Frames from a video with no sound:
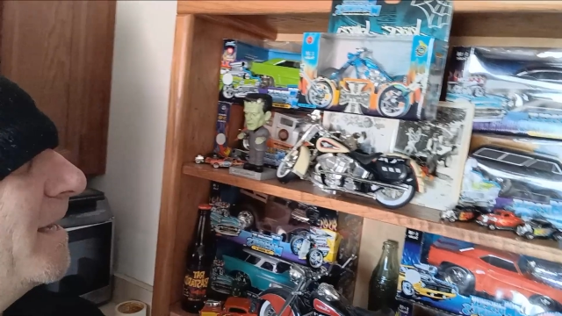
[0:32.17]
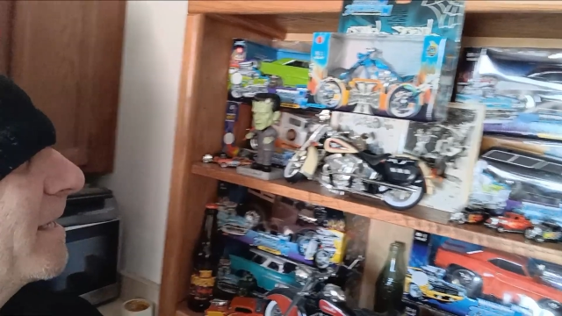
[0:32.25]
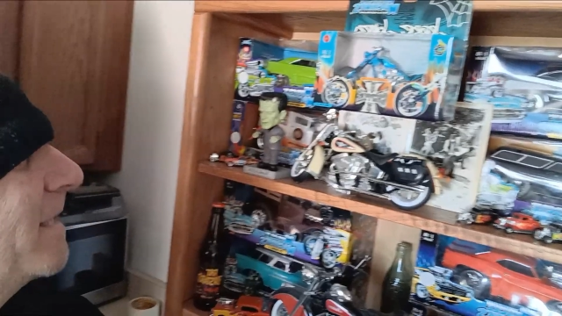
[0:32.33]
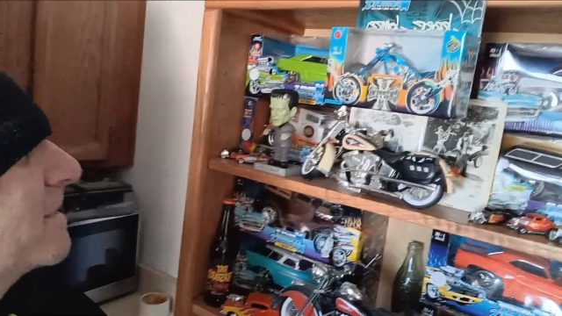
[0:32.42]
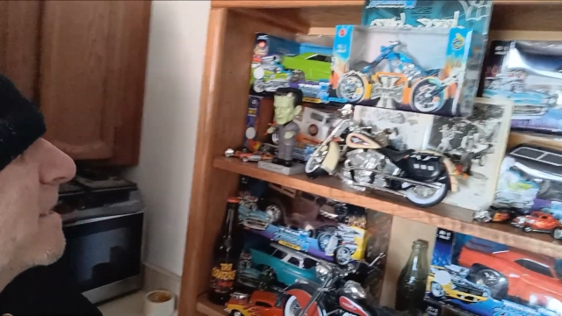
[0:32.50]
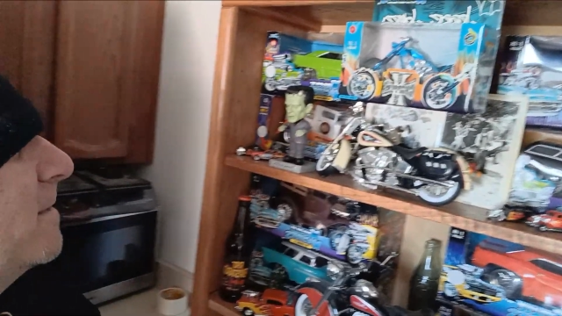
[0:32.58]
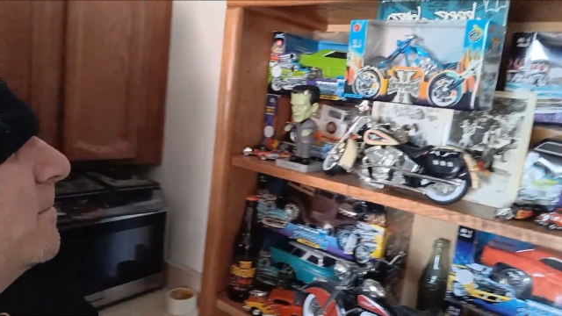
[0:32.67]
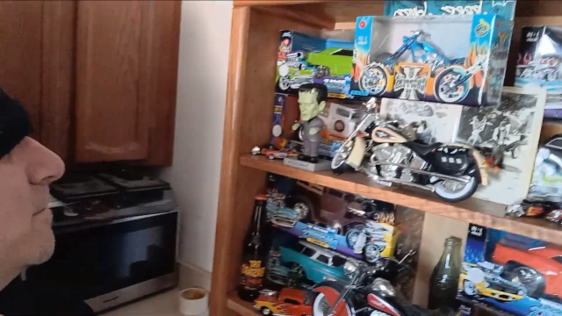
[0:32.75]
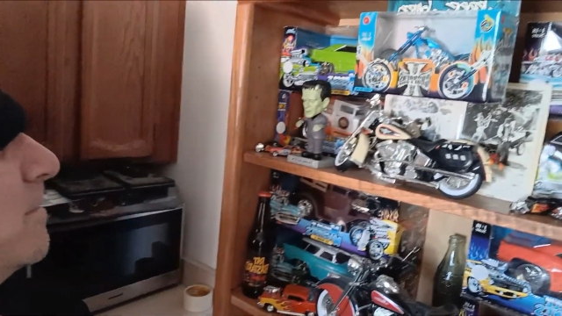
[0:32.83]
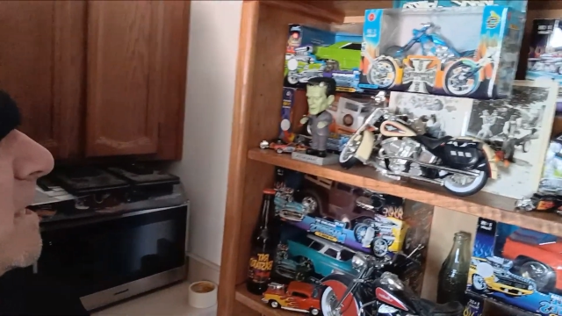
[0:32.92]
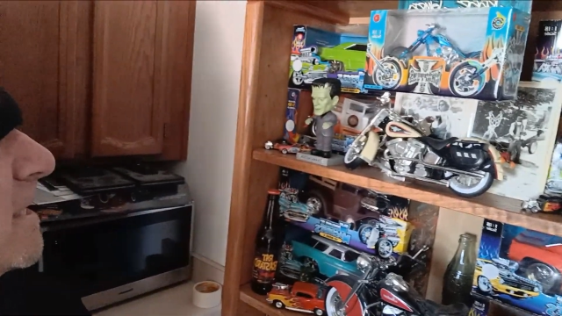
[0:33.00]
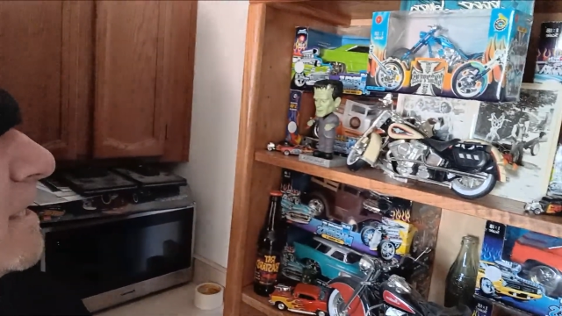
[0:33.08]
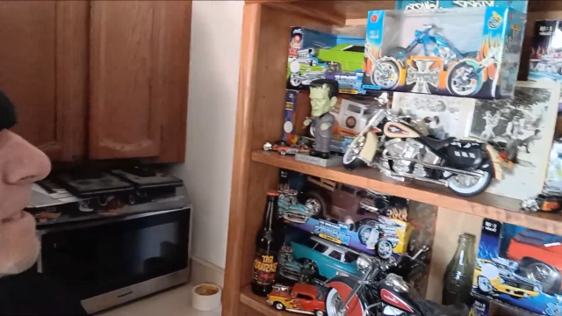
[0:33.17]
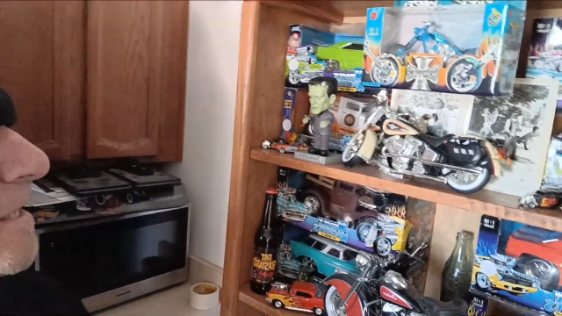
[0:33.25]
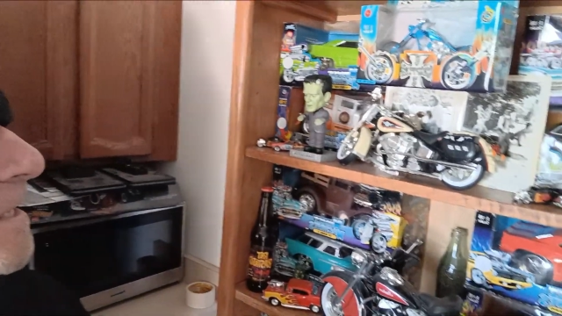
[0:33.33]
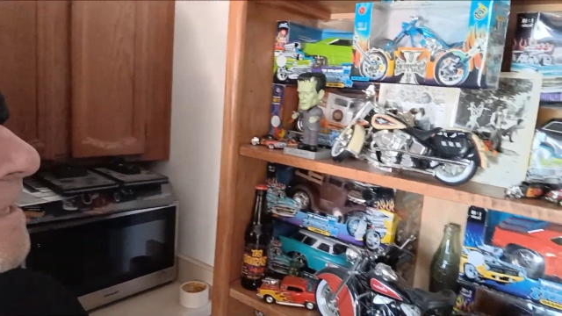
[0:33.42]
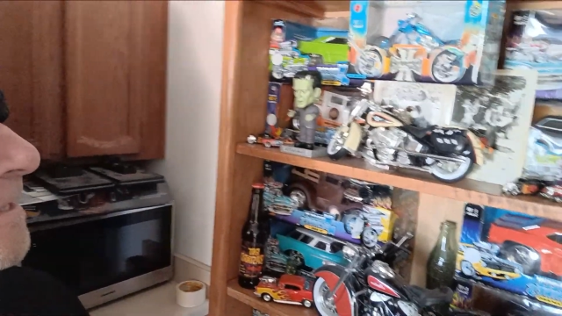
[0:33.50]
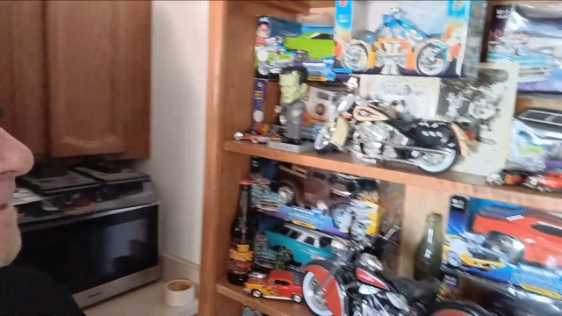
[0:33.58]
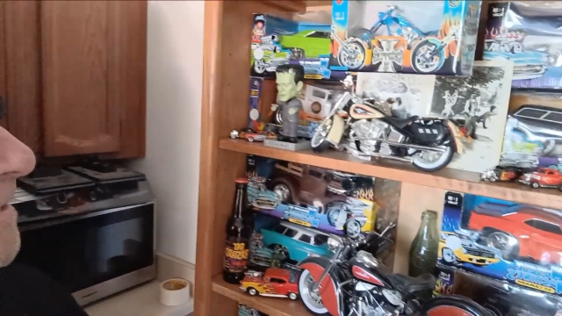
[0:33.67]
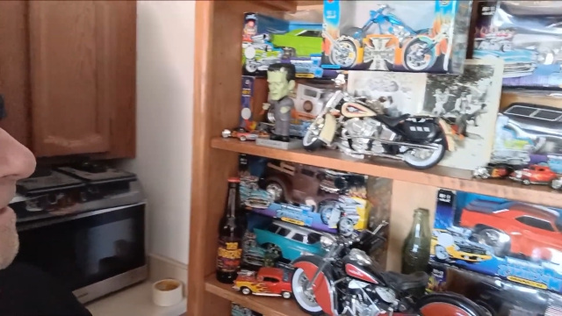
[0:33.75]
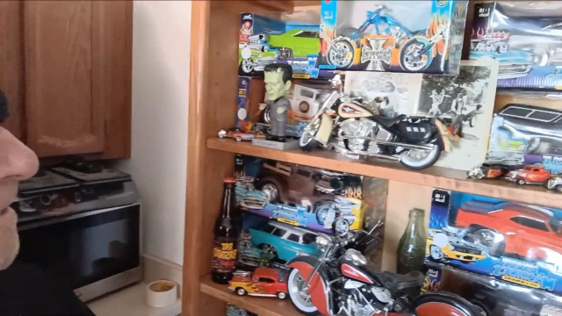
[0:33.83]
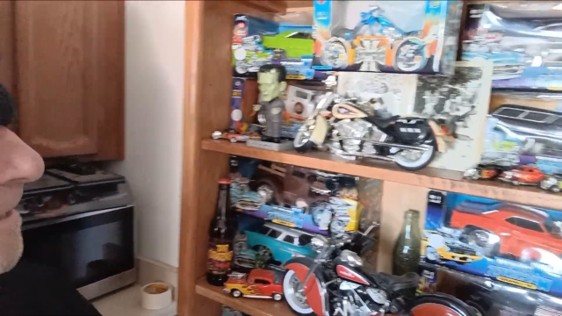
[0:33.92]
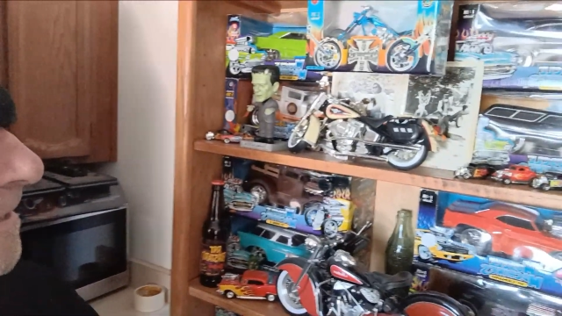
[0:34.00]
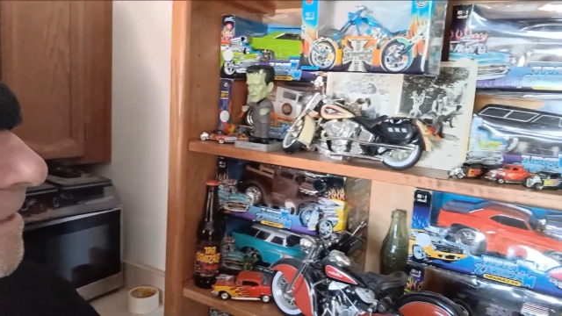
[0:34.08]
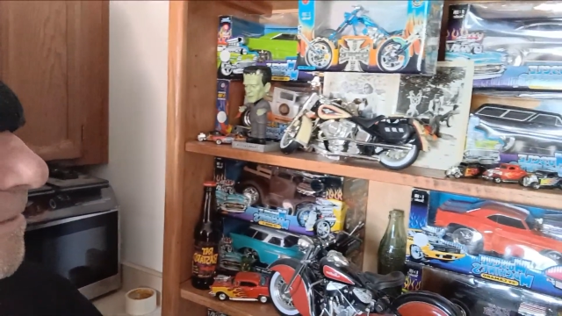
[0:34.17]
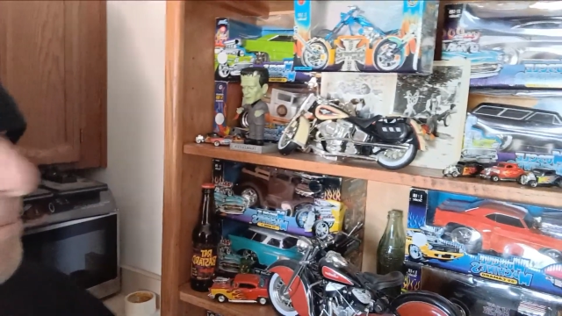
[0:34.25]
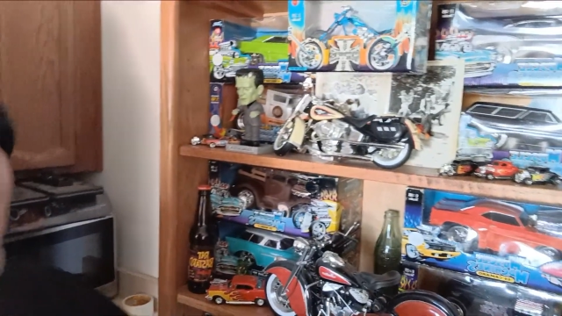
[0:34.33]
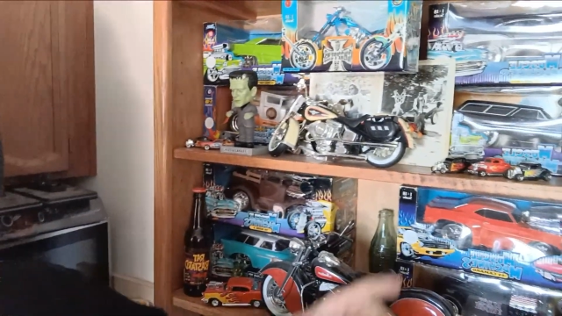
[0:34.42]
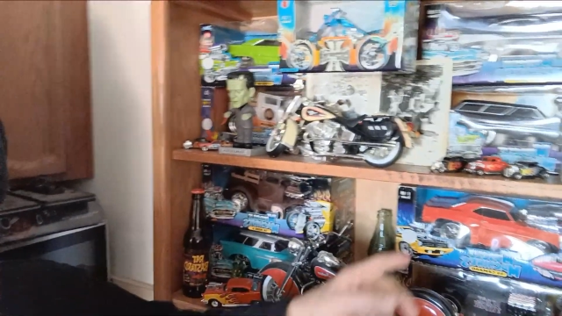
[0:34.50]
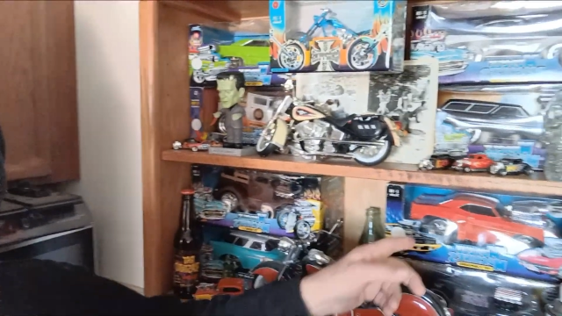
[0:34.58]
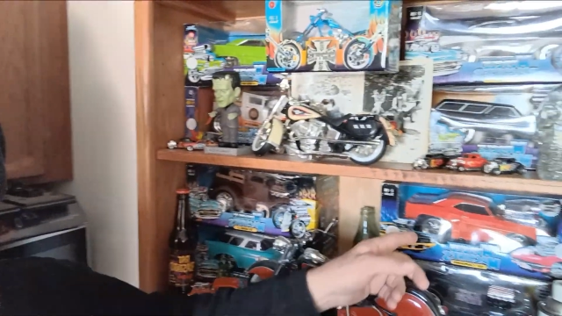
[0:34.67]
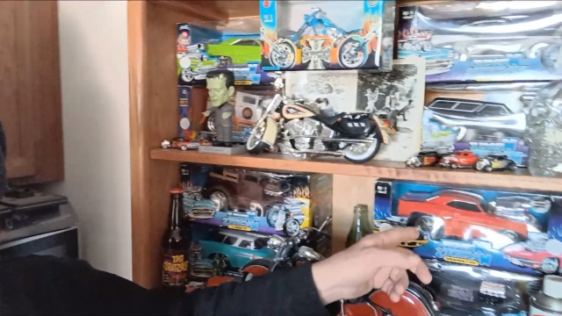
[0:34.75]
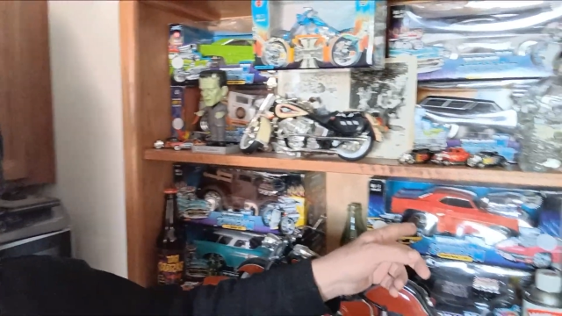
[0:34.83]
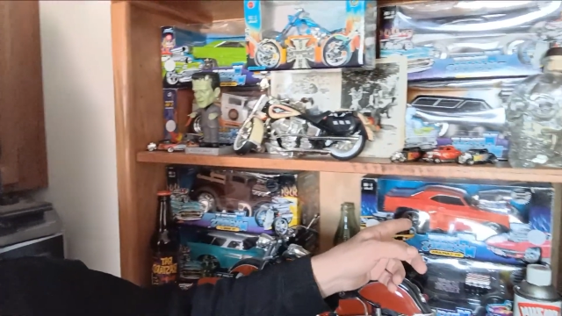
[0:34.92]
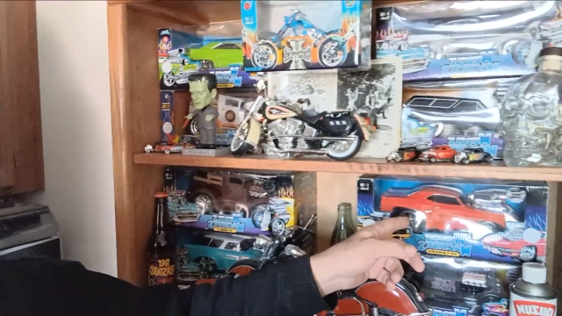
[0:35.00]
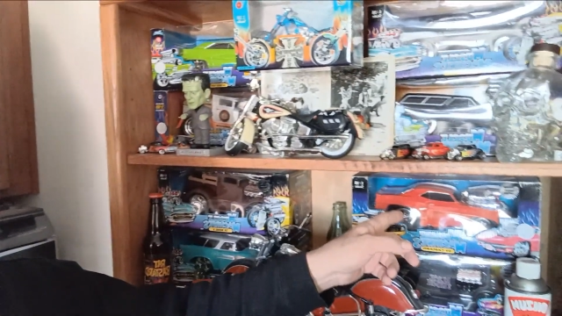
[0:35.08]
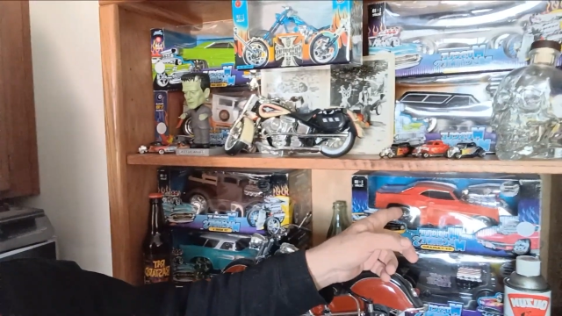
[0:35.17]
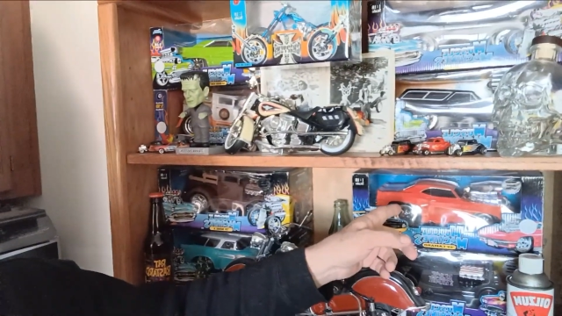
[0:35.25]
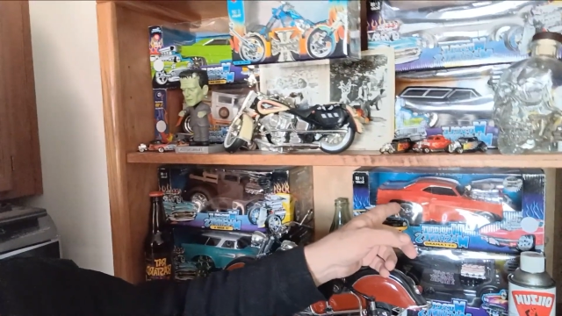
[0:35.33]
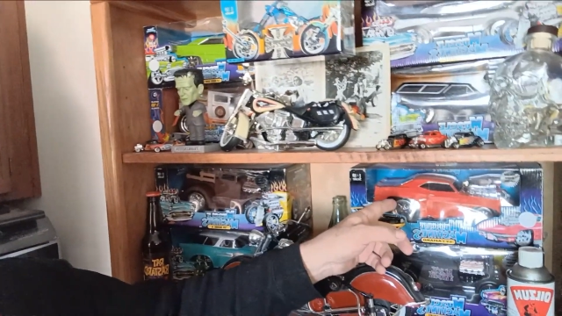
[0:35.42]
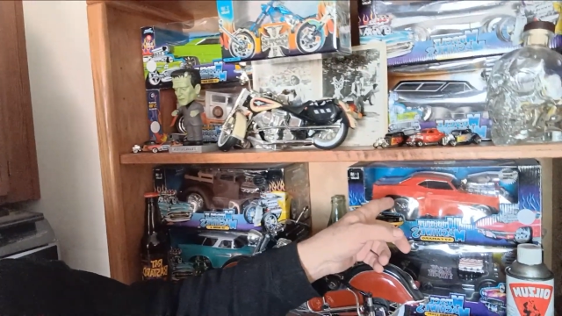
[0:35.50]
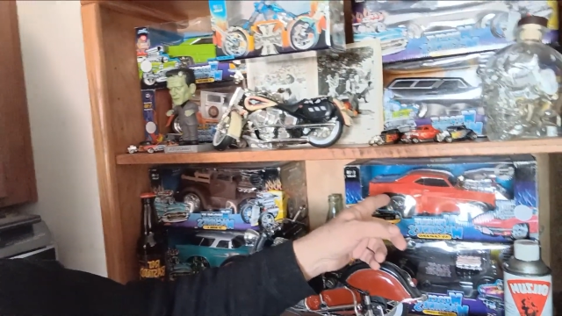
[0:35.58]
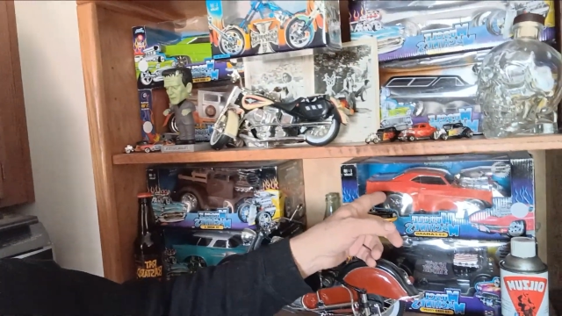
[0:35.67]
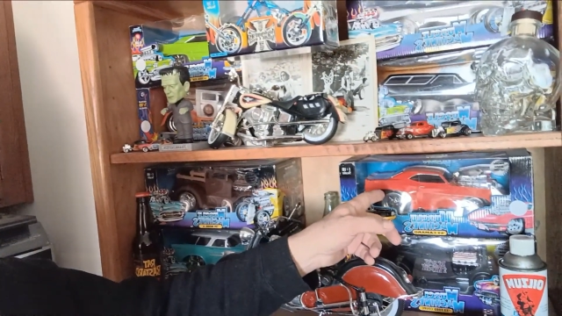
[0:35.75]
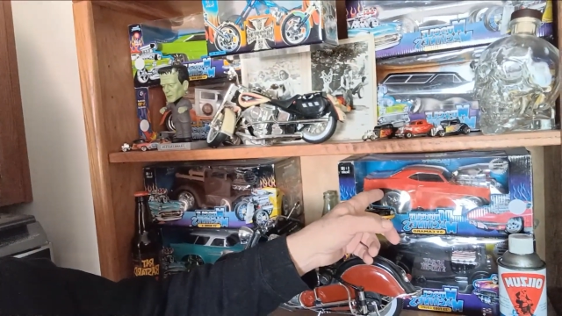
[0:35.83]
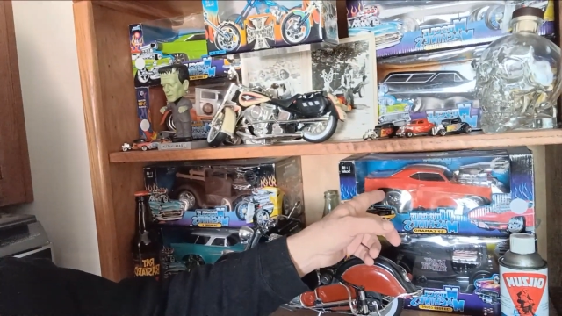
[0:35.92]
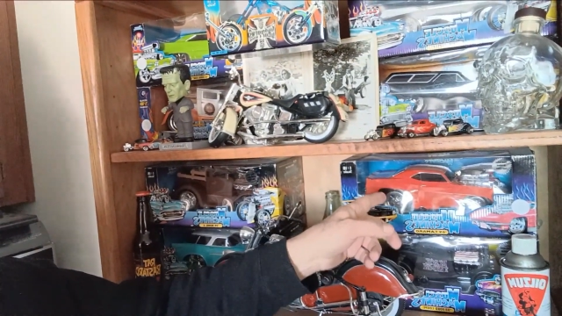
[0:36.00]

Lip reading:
[unreadable: no face in view]